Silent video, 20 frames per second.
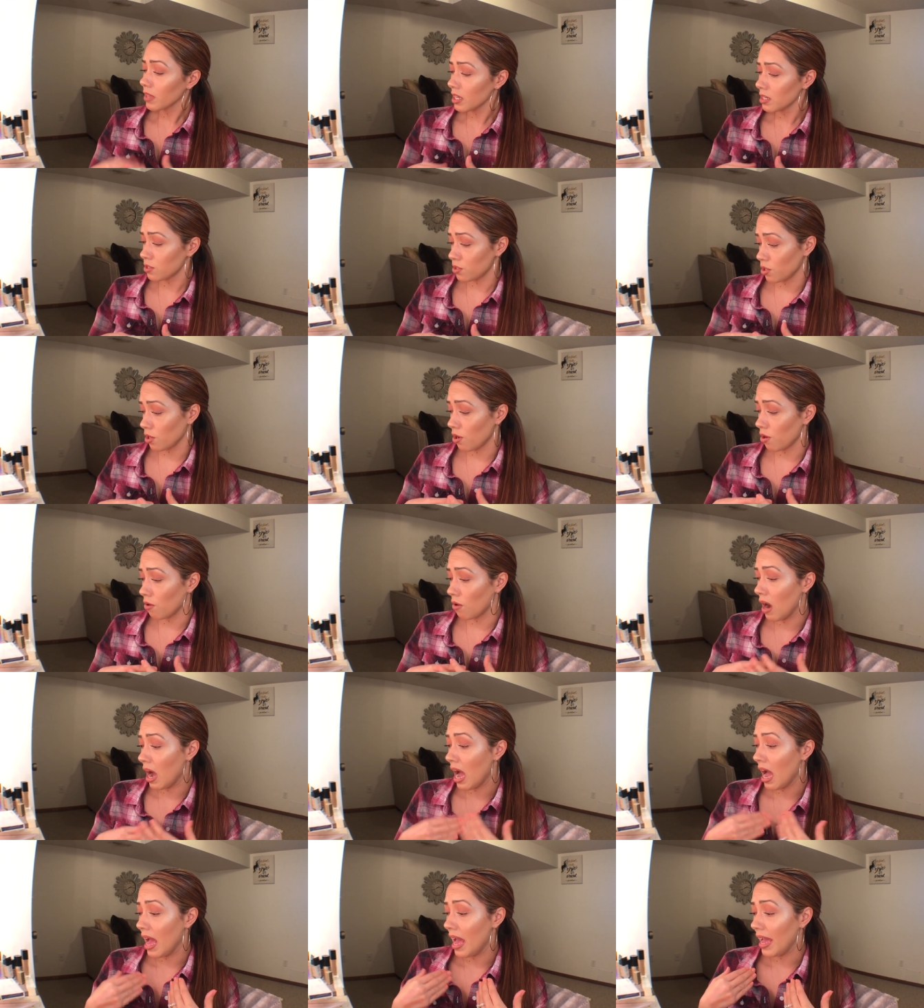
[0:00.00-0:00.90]

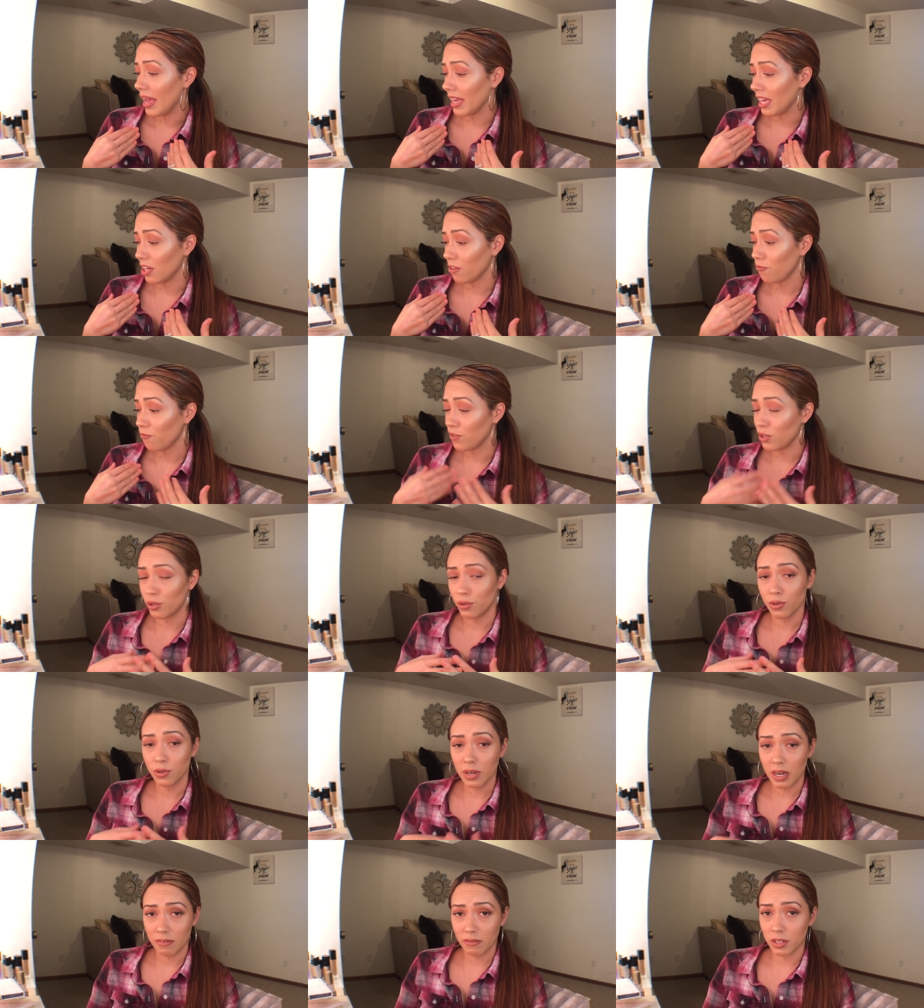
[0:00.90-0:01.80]
So if you
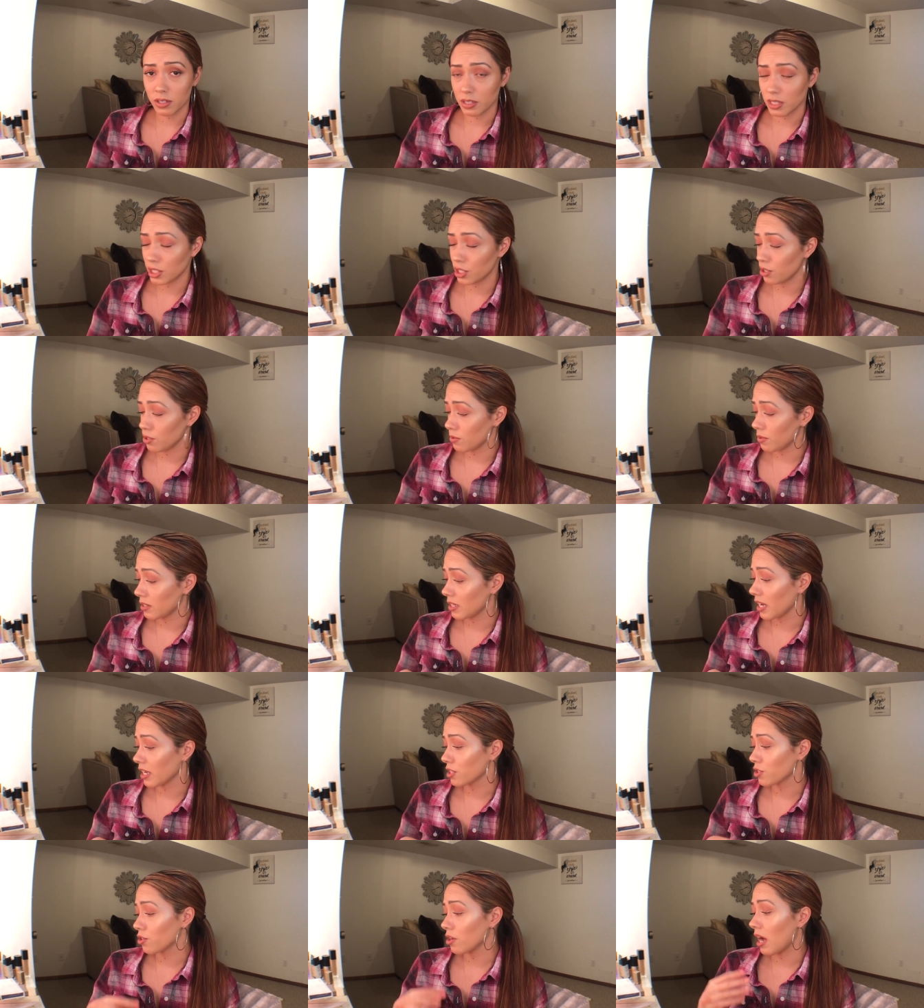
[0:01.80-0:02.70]
do have those issues with
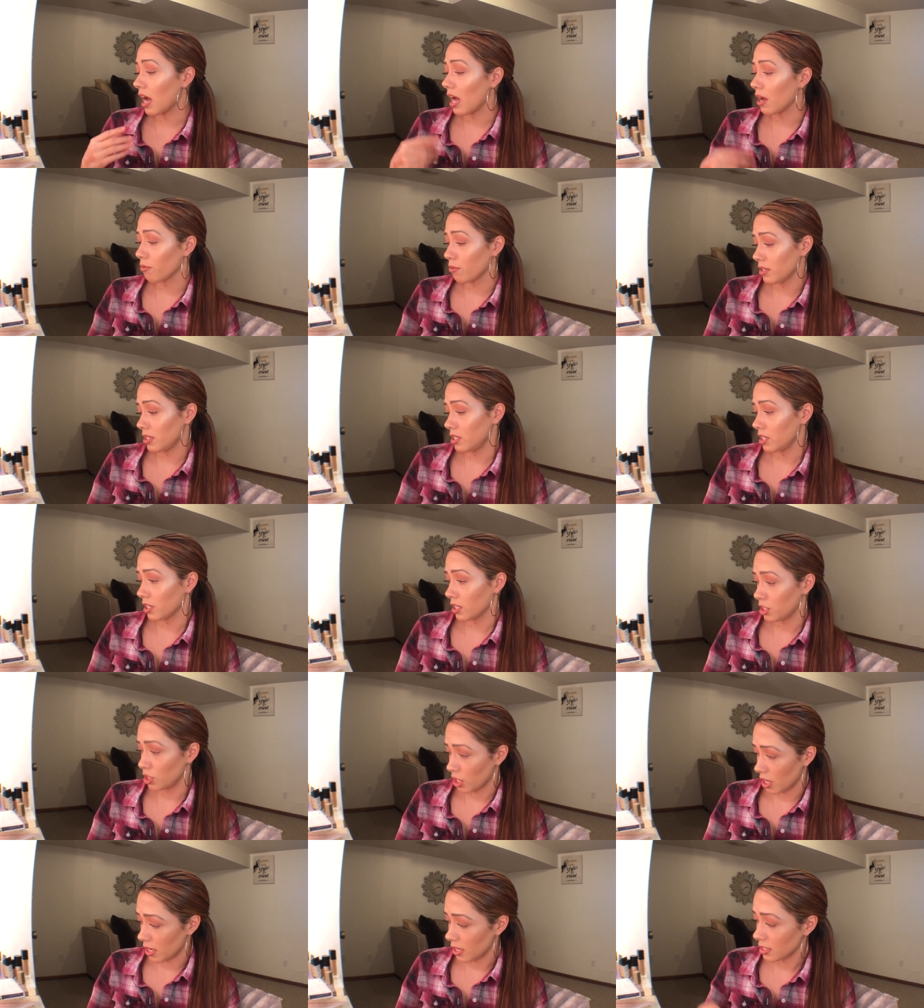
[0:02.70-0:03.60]
texture, I would
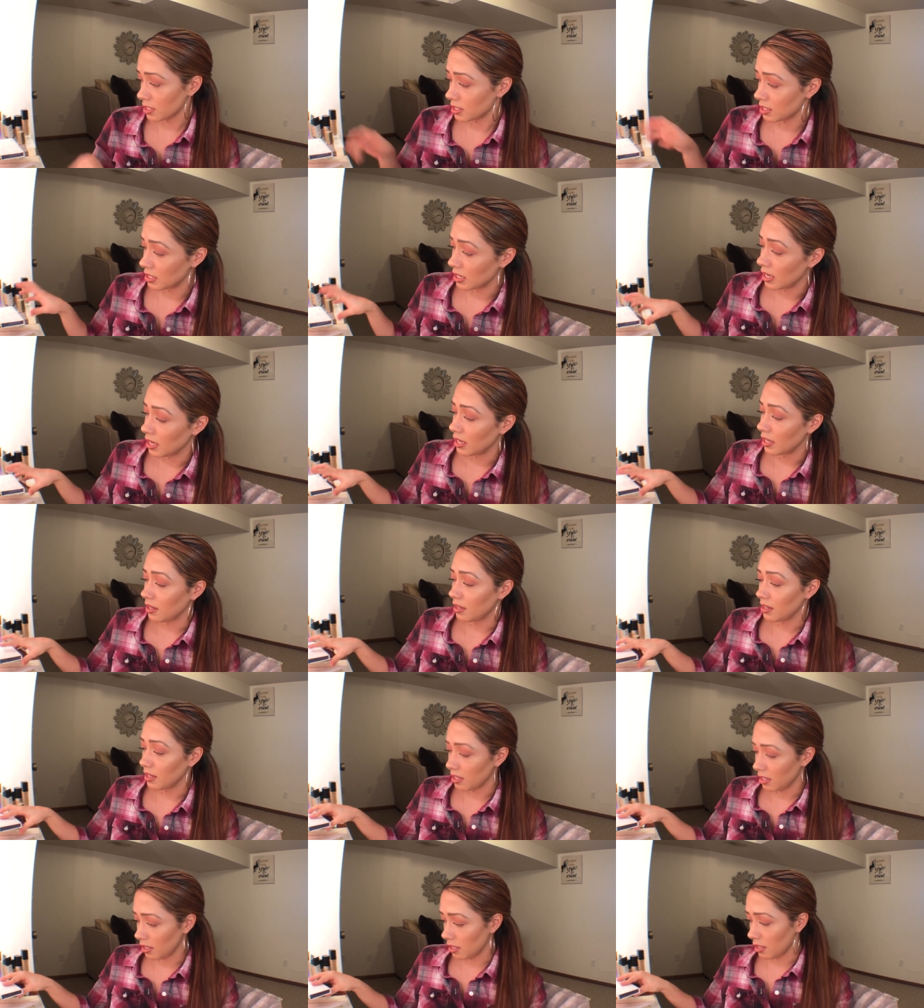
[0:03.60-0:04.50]
suggest
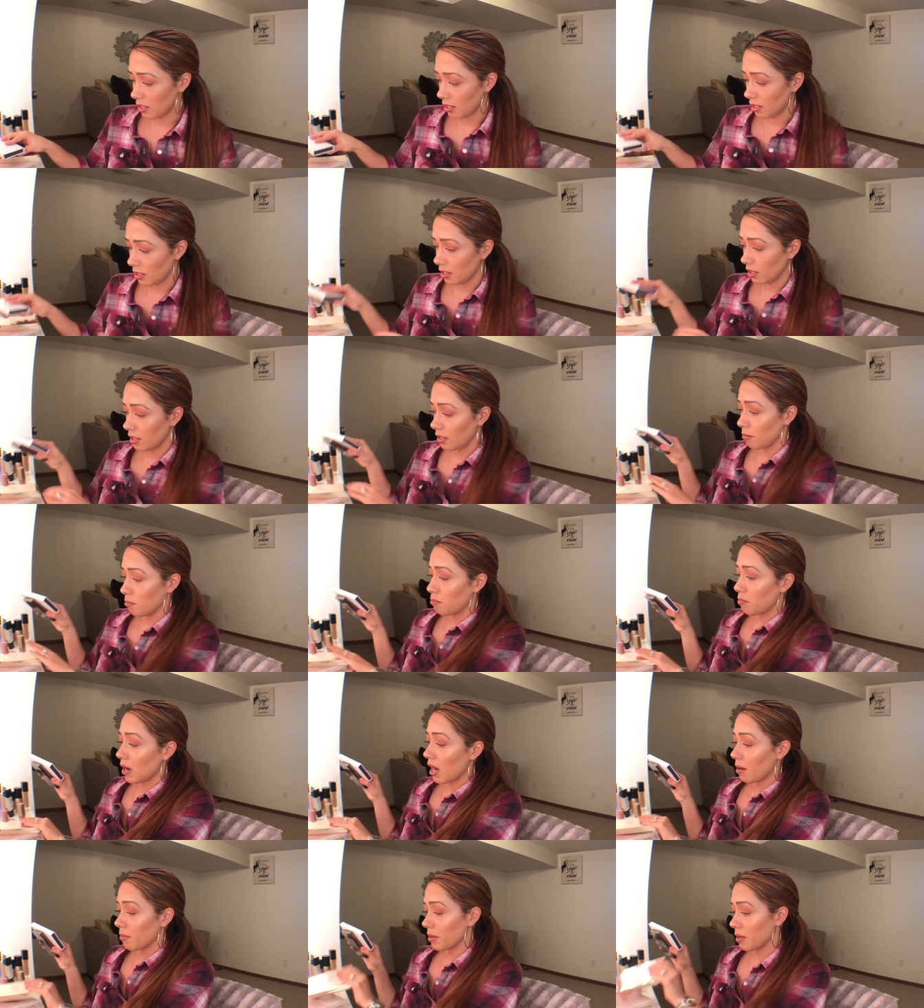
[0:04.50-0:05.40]
the
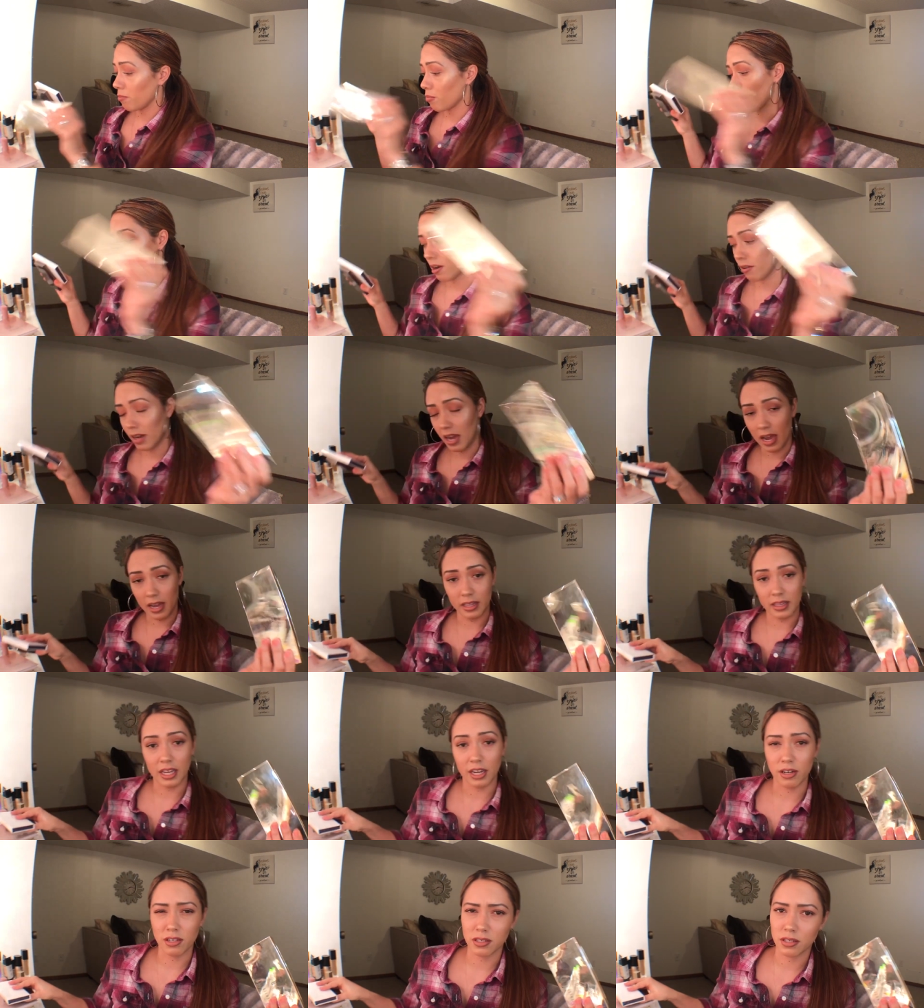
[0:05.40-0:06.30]
Bobbi brown
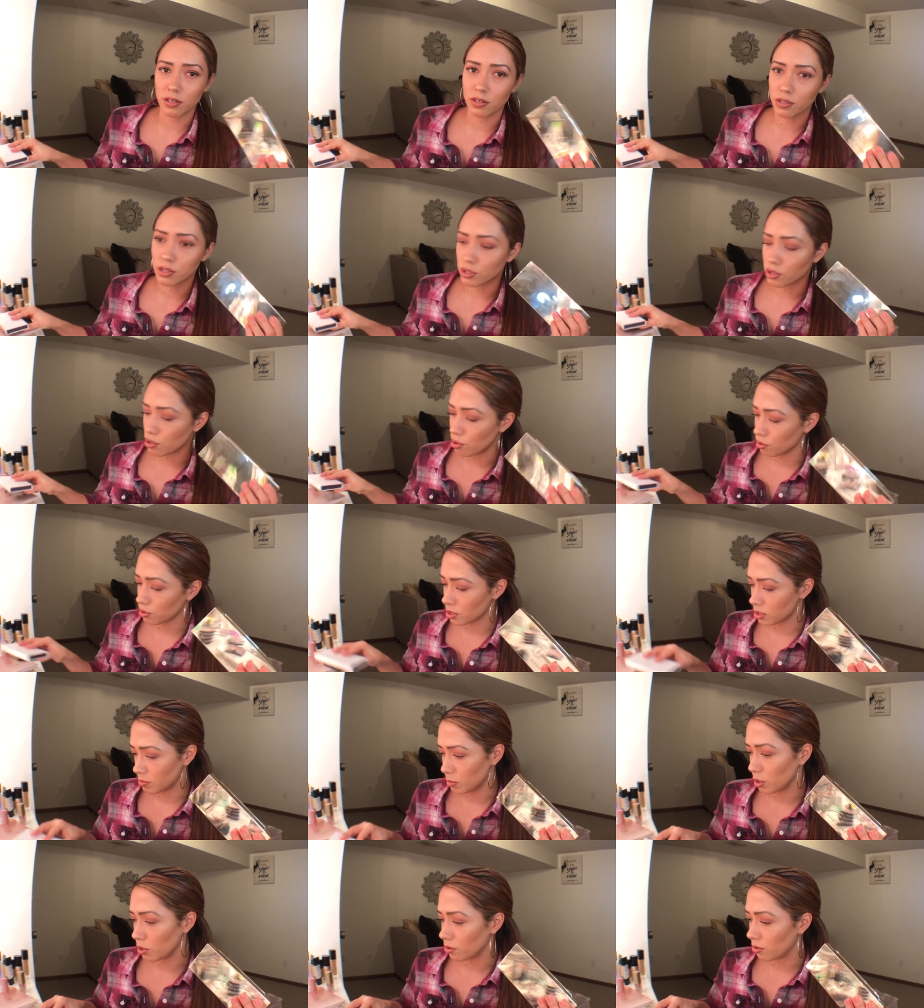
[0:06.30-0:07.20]
highlighters. They're so
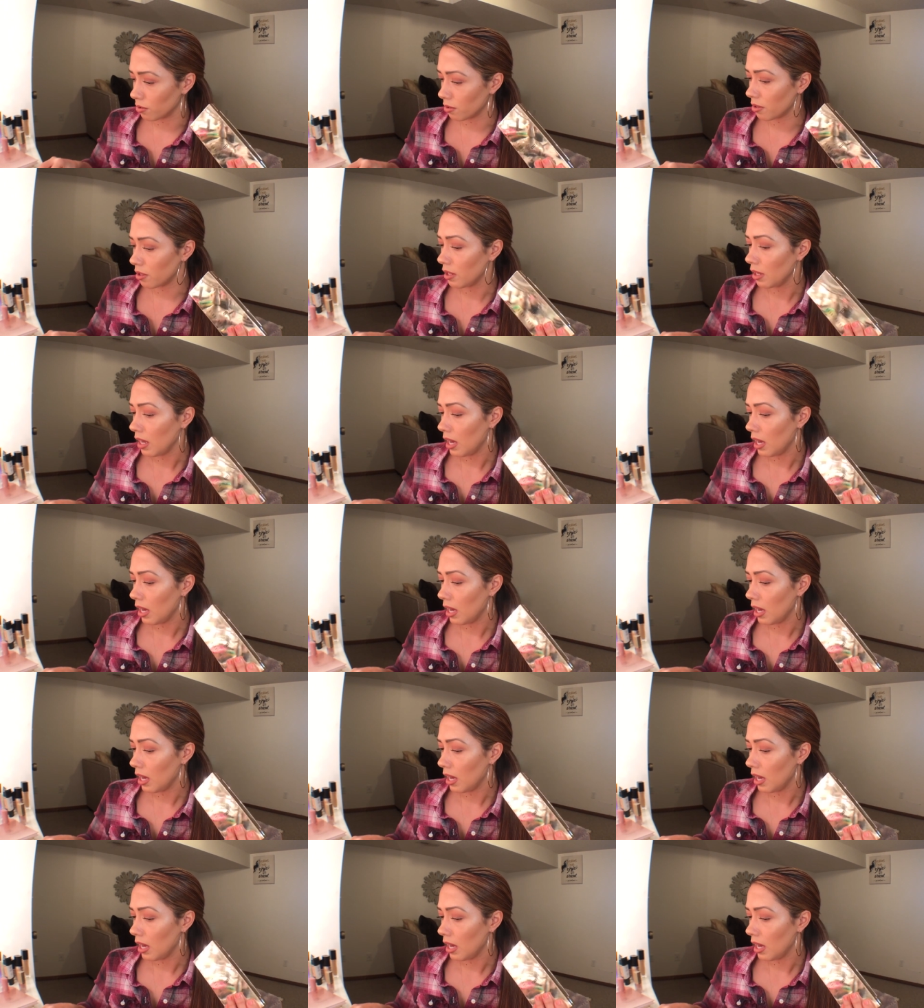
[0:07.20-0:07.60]
smooth.